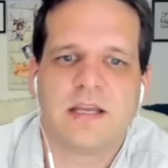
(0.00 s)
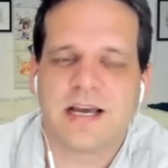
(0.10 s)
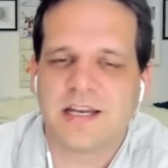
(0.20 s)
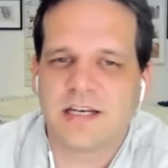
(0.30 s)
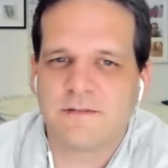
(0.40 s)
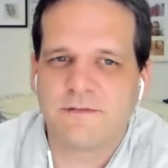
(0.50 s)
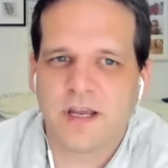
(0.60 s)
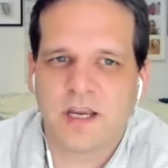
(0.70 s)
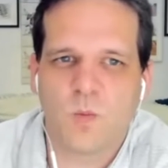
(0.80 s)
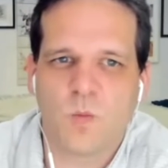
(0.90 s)

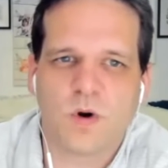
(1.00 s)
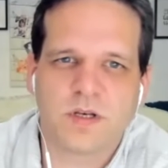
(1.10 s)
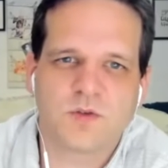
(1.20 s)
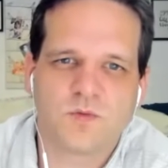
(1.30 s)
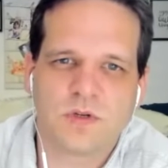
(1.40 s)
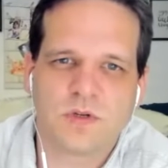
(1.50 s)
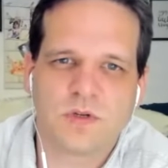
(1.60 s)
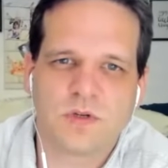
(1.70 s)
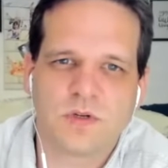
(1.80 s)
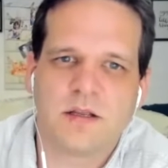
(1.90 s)
identifying what is
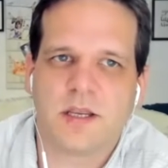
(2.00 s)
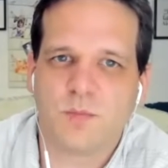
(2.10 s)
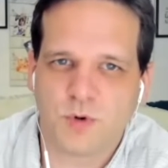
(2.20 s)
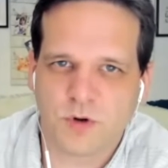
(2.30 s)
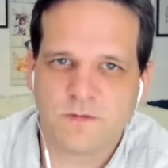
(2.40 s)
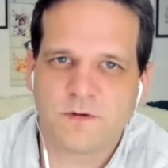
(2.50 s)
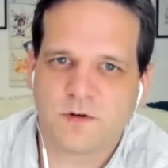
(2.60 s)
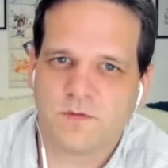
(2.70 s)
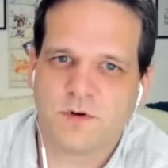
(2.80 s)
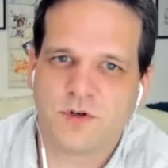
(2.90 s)
really important for
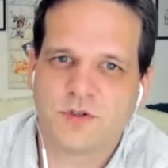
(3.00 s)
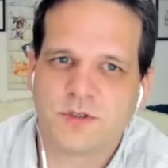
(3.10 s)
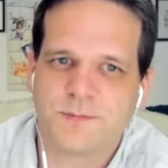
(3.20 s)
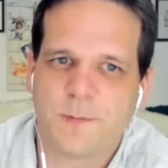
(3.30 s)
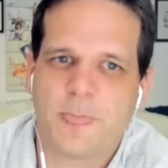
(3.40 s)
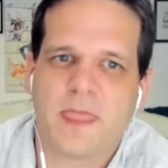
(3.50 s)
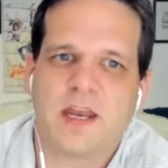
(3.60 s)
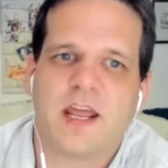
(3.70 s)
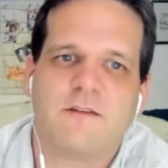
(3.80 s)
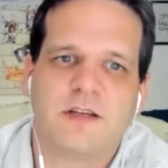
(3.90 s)
conversions
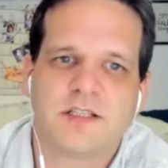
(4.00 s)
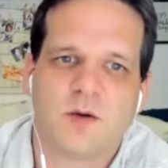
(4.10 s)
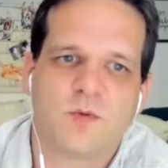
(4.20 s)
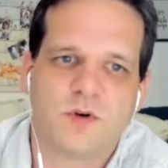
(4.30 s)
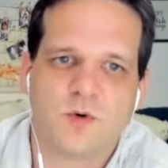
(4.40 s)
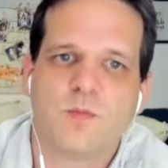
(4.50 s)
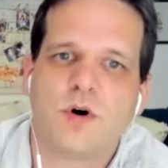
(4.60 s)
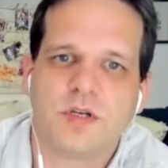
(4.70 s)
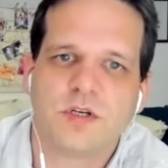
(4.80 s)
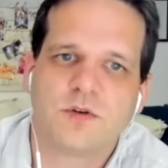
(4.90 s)
and having someone who
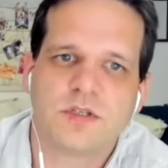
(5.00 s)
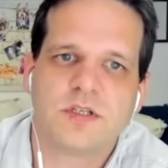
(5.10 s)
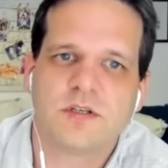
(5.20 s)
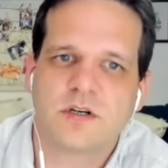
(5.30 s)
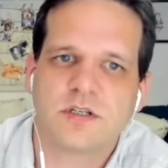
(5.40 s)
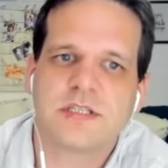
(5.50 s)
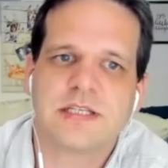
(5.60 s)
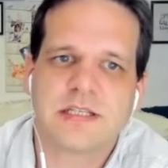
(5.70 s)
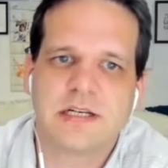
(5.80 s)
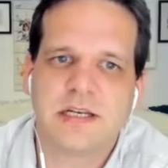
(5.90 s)
monitors this
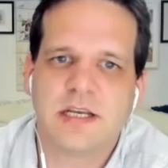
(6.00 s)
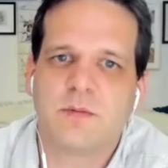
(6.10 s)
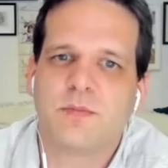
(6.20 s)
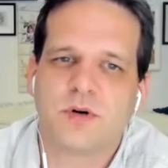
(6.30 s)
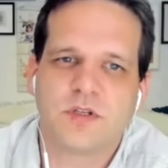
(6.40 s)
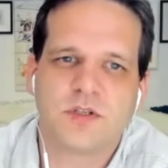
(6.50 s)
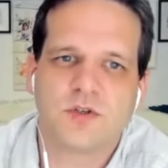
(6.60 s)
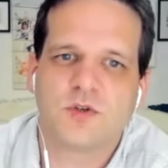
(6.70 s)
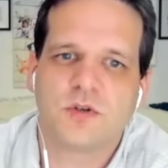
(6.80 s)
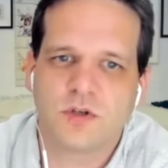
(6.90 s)
consistently and points you
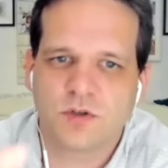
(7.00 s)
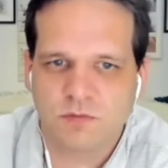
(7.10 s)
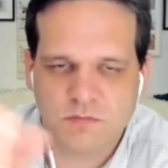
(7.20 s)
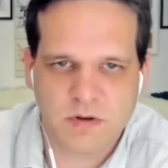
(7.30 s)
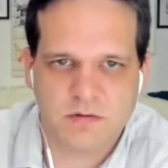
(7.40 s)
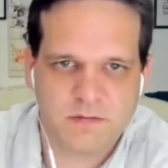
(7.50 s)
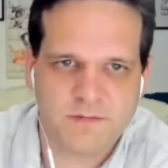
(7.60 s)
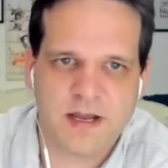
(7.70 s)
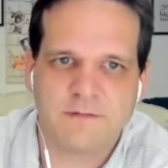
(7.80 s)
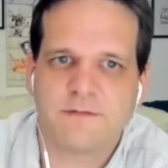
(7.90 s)
to those
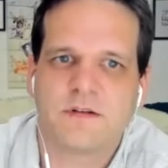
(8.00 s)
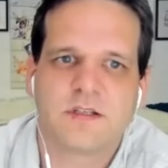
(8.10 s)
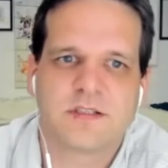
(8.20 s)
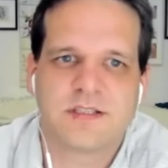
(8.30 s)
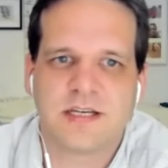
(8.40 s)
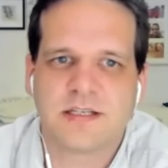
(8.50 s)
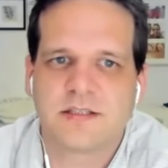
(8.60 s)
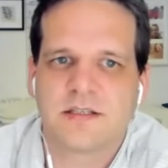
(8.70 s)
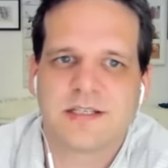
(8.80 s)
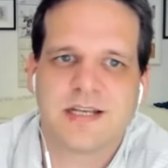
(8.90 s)
5,
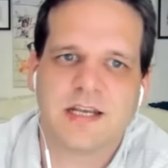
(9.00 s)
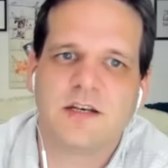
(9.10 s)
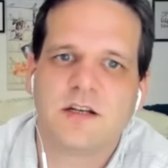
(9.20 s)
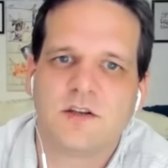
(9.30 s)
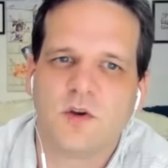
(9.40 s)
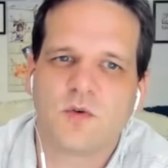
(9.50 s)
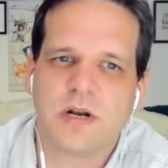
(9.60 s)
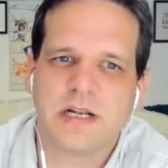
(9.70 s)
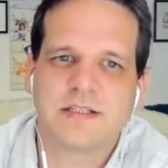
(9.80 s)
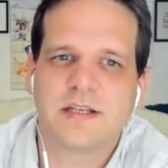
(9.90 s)
6, 10
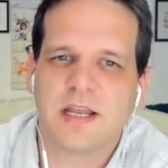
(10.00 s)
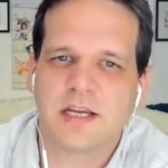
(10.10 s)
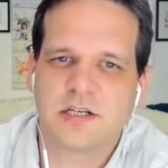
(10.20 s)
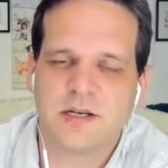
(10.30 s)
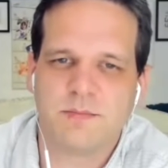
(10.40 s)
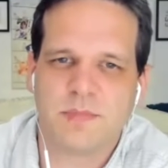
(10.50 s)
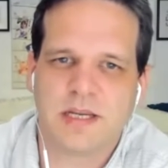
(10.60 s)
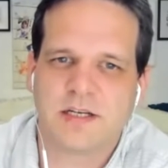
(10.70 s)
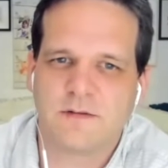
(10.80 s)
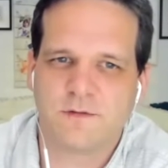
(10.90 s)
URLs that actually
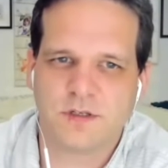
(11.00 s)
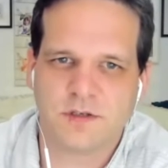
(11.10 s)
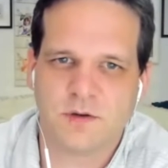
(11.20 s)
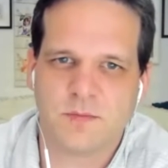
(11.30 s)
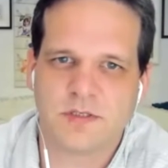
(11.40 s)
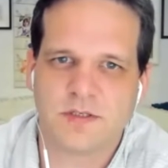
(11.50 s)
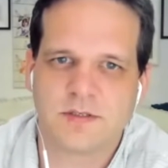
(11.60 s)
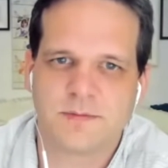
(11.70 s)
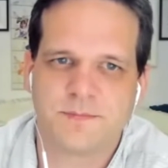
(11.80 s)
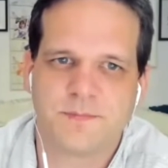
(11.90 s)
make a difference in your
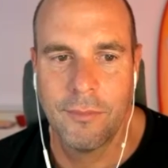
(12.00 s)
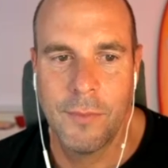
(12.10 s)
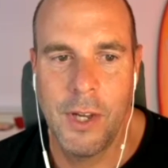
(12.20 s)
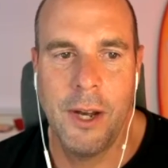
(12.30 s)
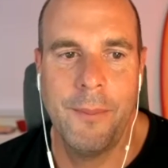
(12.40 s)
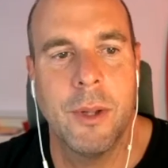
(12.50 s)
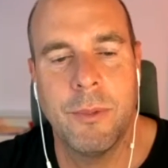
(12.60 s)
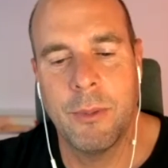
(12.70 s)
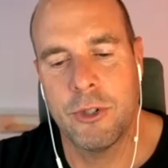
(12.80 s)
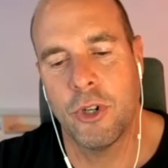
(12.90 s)
business. Yeah,
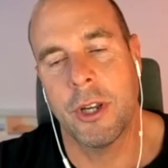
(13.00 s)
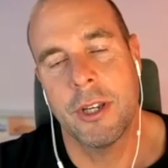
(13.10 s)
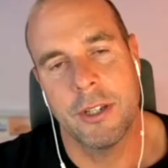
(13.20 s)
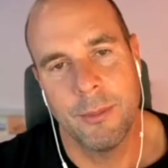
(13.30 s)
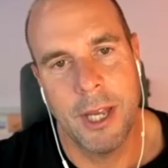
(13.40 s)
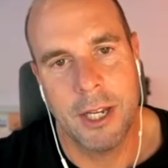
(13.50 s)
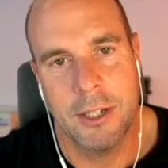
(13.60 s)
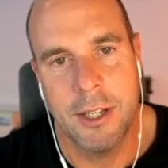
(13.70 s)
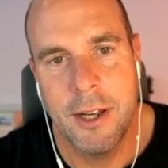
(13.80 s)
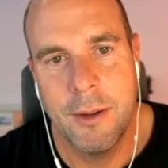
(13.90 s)
that was shocking to me,
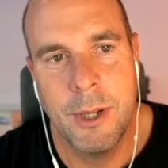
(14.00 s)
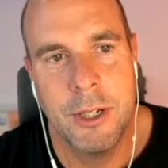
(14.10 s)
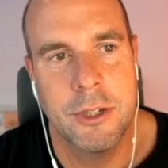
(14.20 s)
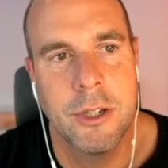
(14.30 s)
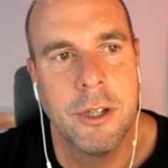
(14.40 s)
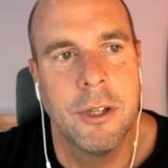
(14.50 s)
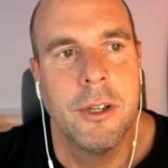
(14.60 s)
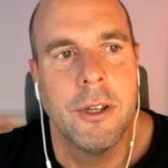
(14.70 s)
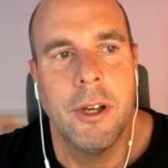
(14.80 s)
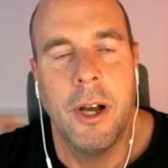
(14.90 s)
actually, how much
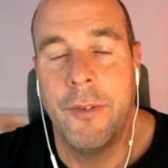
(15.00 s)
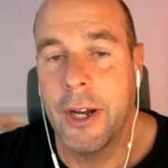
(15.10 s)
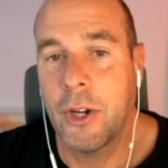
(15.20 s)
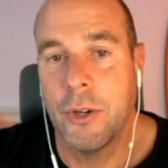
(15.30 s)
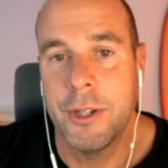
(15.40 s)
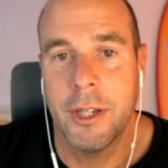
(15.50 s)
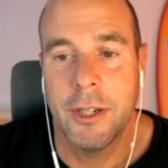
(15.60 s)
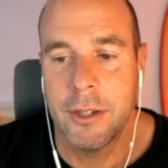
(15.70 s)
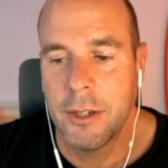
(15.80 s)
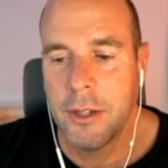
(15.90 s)
of our
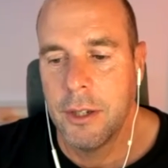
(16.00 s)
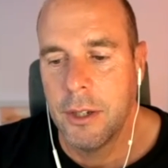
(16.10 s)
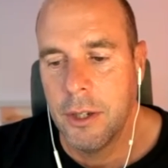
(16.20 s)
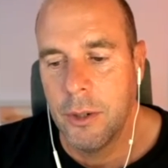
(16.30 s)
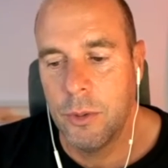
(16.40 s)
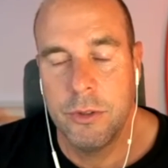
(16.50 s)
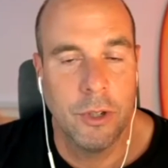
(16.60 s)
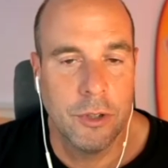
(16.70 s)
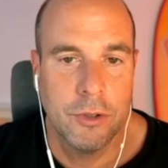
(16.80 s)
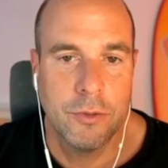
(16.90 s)
content was
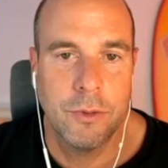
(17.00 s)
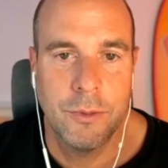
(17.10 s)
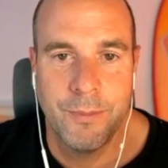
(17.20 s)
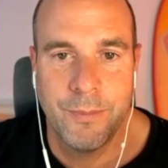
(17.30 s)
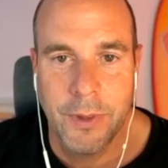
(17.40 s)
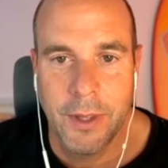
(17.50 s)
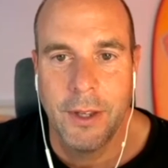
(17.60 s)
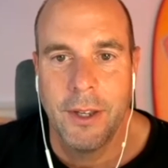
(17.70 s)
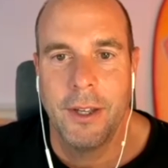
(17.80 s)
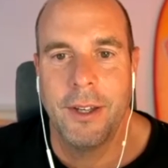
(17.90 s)
not useful,
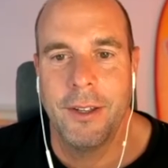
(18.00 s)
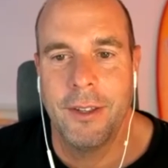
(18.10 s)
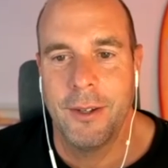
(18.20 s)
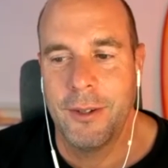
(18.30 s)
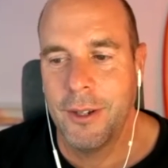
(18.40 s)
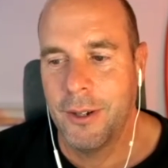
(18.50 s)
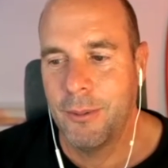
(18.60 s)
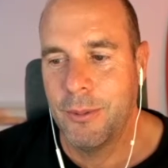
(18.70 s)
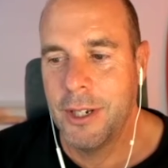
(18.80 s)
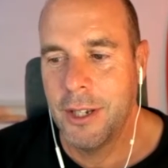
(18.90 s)
that
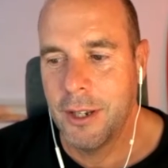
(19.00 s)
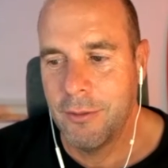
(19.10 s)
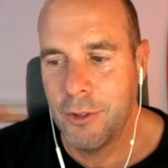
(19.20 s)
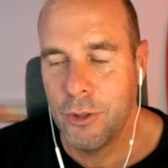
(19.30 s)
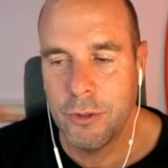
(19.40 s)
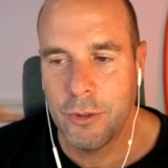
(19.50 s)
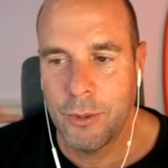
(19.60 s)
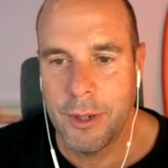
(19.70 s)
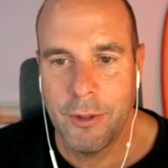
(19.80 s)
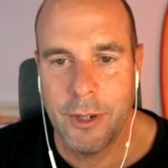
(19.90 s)
didn't get views or
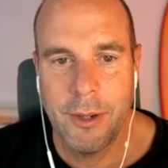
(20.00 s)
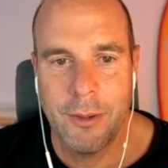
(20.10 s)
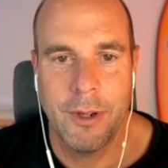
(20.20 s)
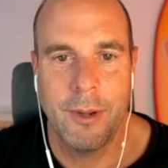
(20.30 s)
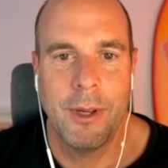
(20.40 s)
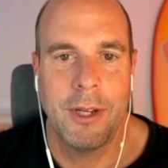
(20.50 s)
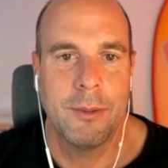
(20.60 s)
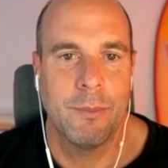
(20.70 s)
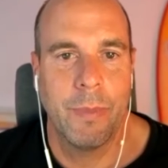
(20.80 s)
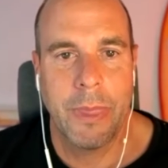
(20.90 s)
whatever. And then we had
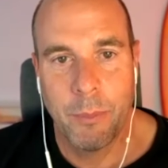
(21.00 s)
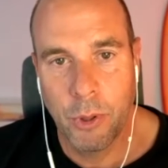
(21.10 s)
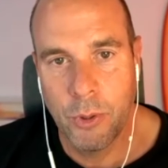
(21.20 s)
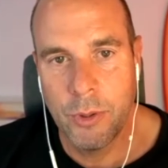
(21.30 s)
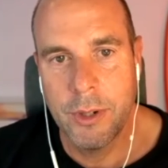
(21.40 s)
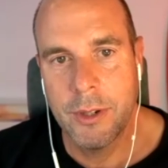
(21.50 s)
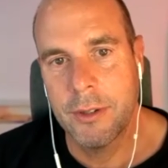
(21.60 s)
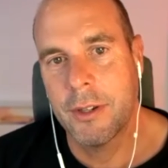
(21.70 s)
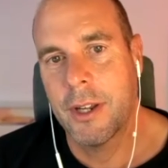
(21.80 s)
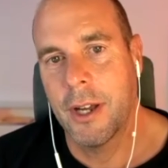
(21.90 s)
to prune
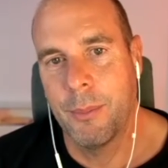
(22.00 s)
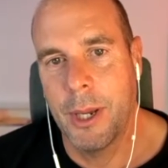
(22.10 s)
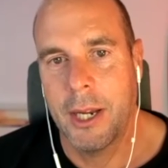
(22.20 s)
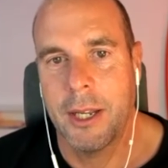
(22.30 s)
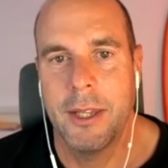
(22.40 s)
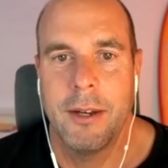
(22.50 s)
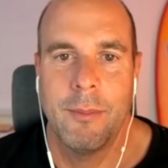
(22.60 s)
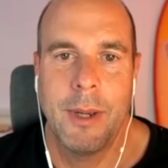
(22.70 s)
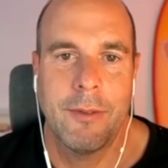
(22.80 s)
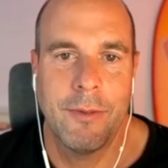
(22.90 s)
and cut back and then
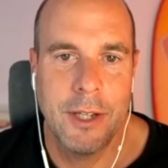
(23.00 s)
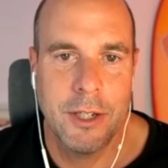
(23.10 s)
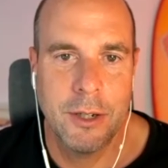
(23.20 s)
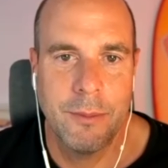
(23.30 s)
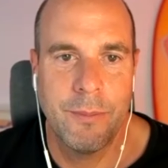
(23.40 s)
make feature